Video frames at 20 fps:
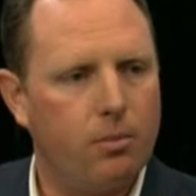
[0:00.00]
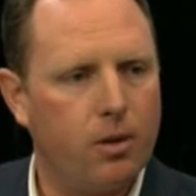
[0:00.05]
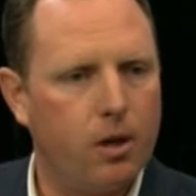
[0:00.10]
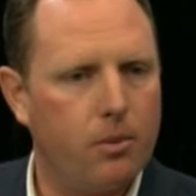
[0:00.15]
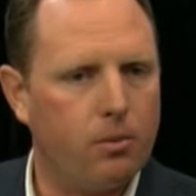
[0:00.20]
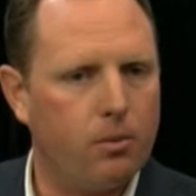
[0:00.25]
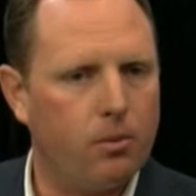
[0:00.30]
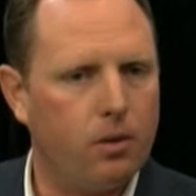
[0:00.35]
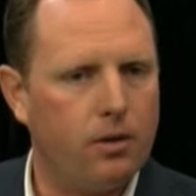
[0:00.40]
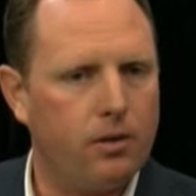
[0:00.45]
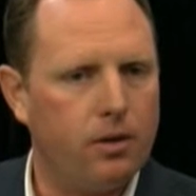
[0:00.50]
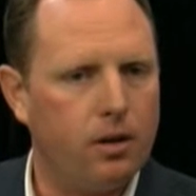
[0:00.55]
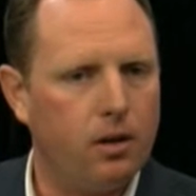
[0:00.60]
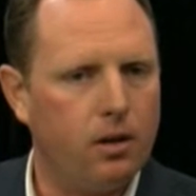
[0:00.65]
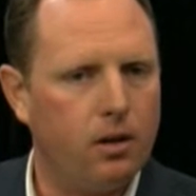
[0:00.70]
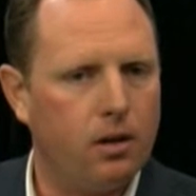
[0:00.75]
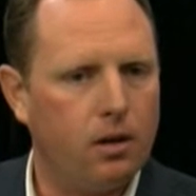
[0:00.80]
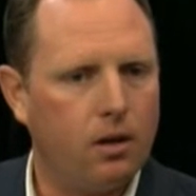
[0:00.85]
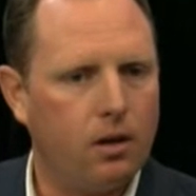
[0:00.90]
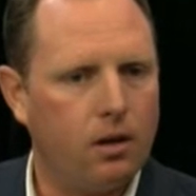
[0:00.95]
people I
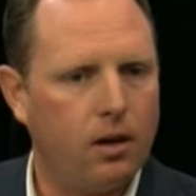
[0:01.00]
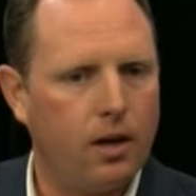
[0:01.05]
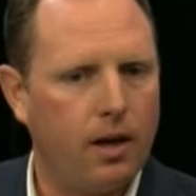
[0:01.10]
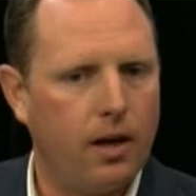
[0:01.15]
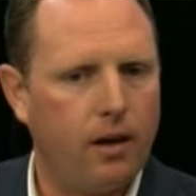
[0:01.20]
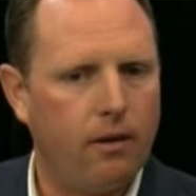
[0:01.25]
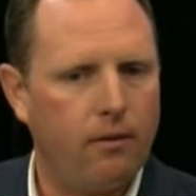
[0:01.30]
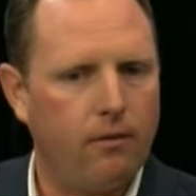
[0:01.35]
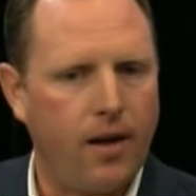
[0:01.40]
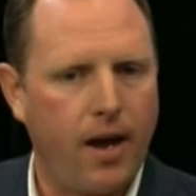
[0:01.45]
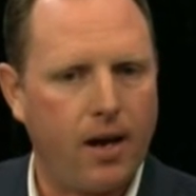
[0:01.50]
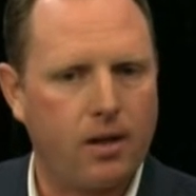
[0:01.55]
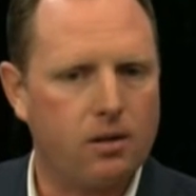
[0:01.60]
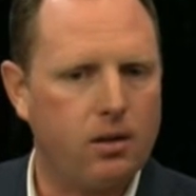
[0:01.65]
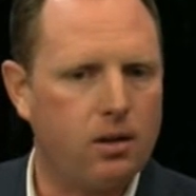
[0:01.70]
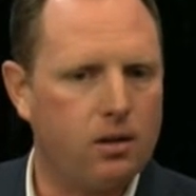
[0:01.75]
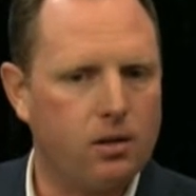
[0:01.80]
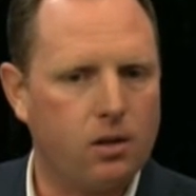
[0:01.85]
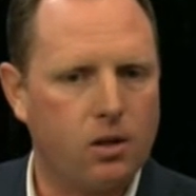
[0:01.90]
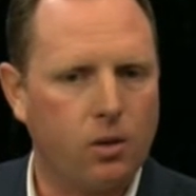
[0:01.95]
think have
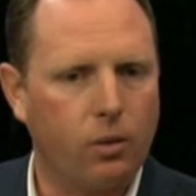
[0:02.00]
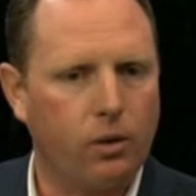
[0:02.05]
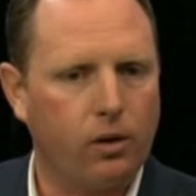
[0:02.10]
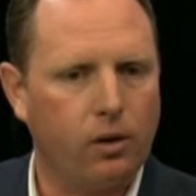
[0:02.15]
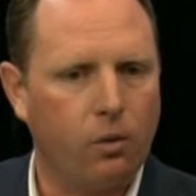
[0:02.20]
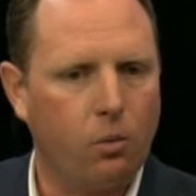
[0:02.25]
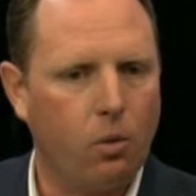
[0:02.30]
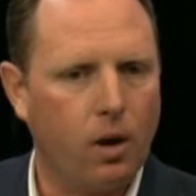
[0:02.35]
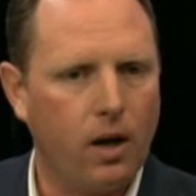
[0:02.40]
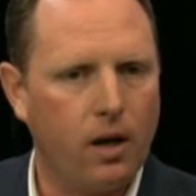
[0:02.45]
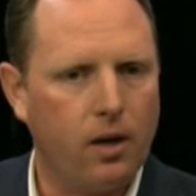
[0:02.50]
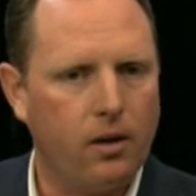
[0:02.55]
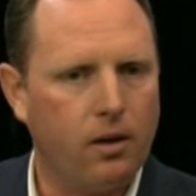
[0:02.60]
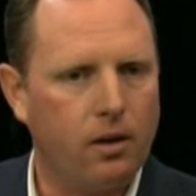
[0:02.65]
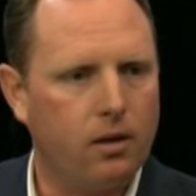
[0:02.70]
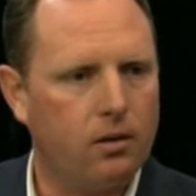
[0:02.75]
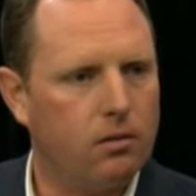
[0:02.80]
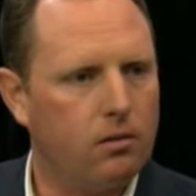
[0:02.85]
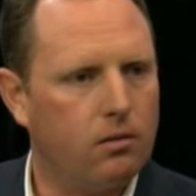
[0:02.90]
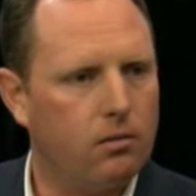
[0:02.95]
access to it in a way
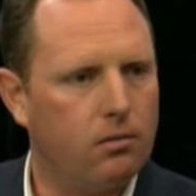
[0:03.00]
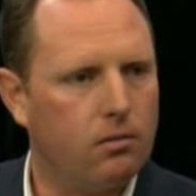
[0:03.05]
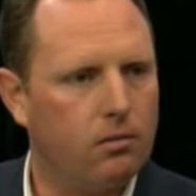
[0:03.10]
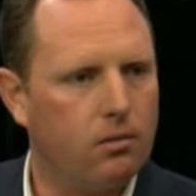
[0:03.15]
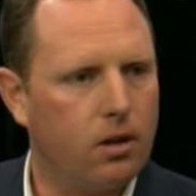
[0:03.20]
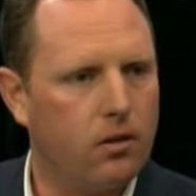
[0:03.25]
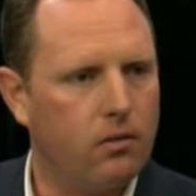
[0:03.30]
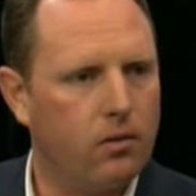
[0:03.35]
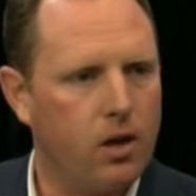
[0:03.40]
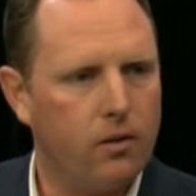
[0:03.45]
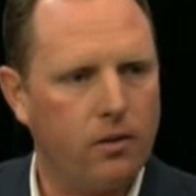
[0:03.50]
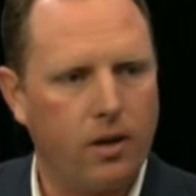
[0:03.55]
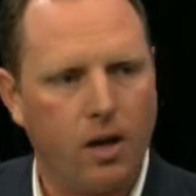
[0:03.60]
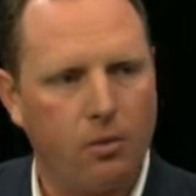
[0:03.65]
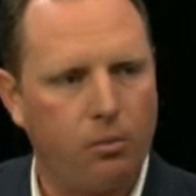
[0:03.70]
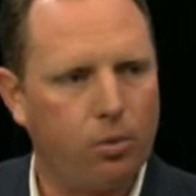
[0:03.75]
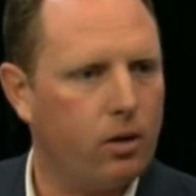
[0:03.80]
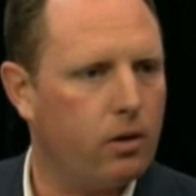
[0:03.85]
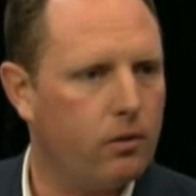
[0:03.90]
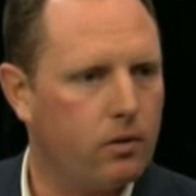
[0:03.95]
that they've never
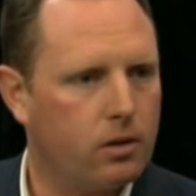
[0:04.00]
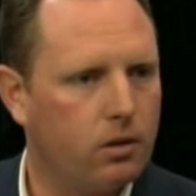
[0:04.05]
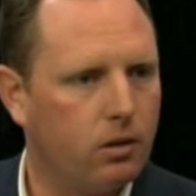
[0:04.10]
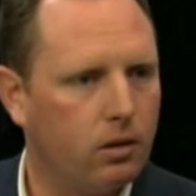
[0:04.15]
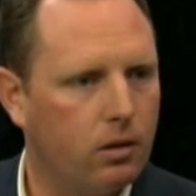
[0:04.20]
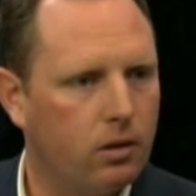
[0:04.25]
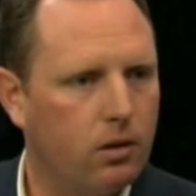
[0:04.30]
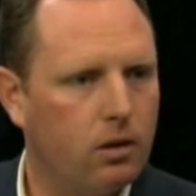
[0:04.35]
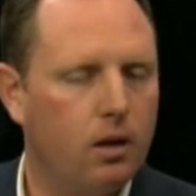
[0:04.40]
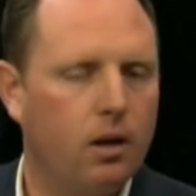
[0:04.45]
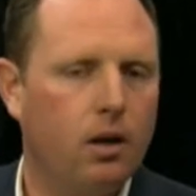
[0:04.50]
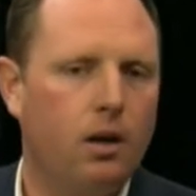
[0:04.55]
had previously.